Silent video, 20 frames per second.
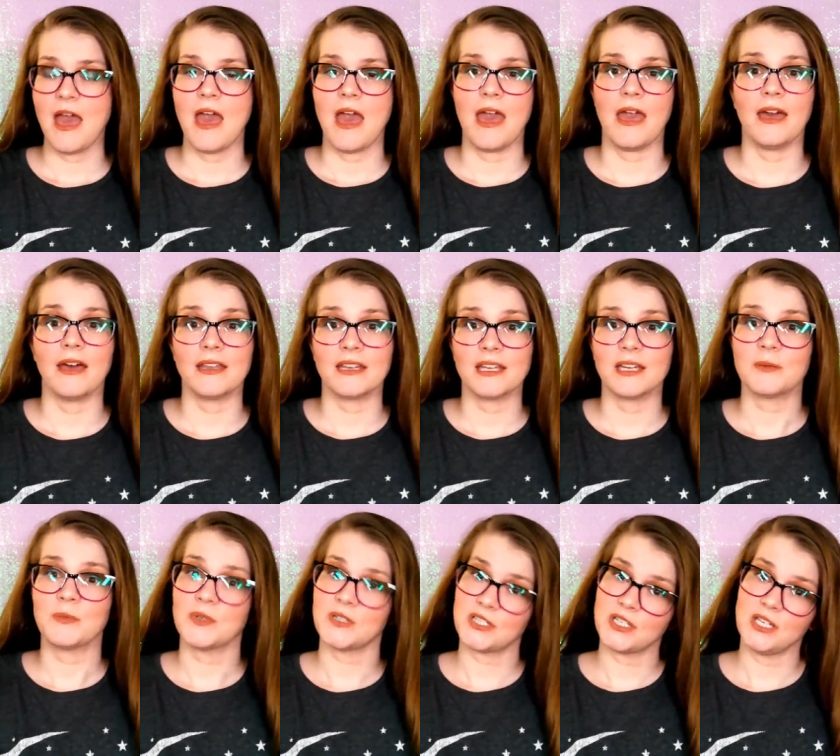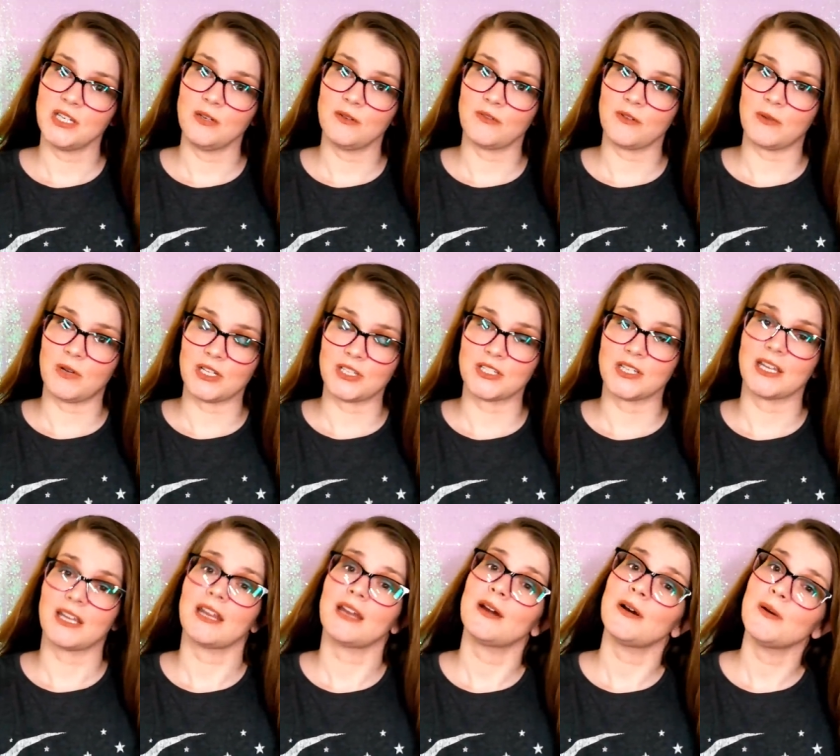and I appreciate you for watching,
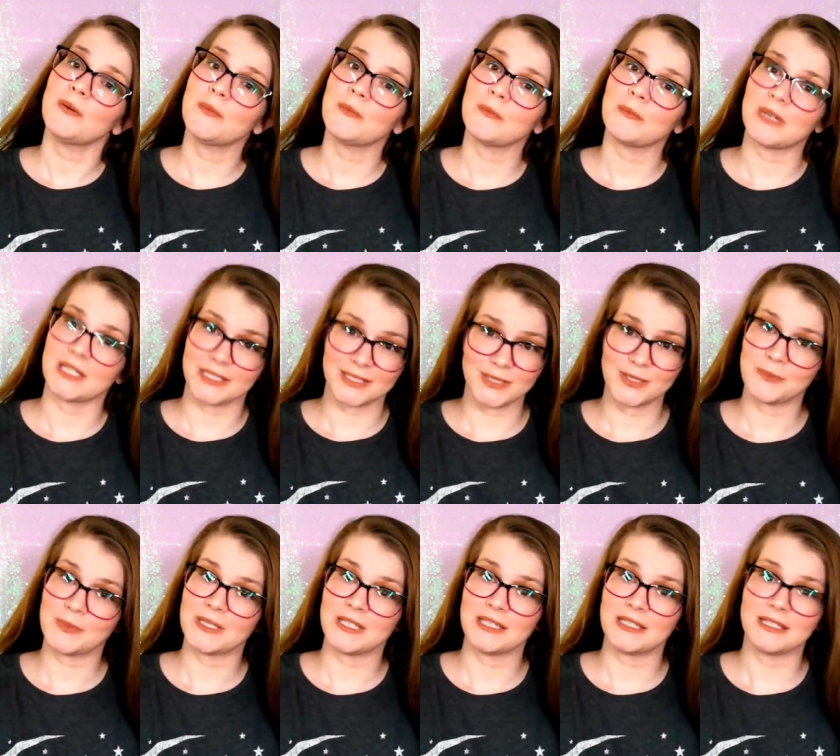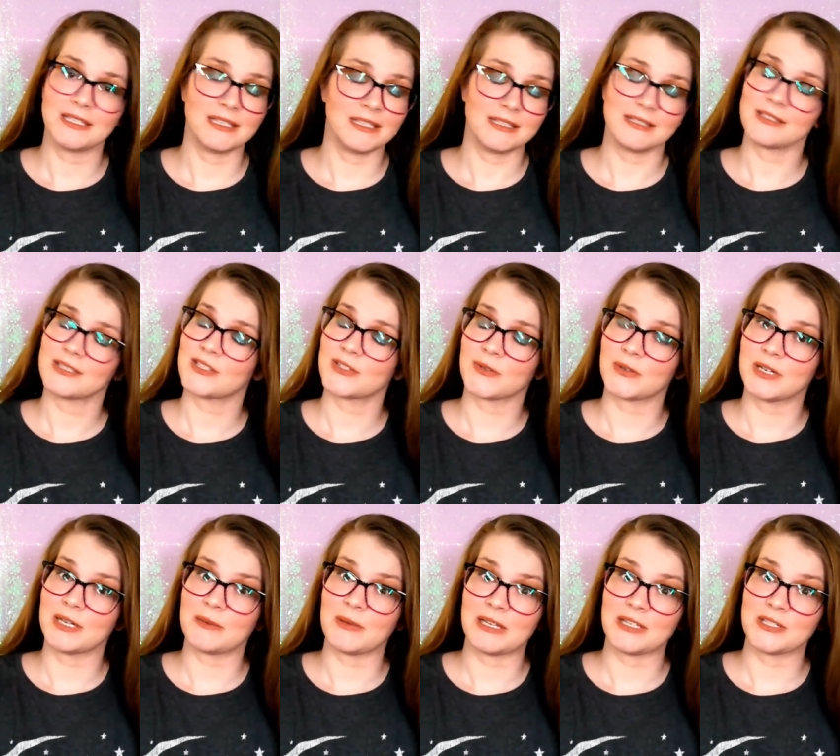and I hope my stupid
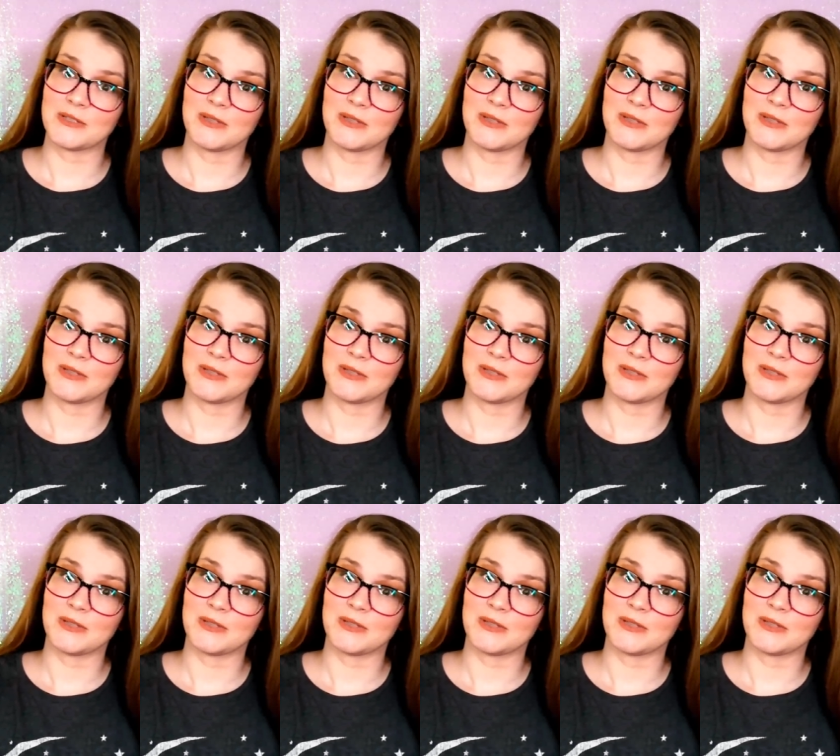story made you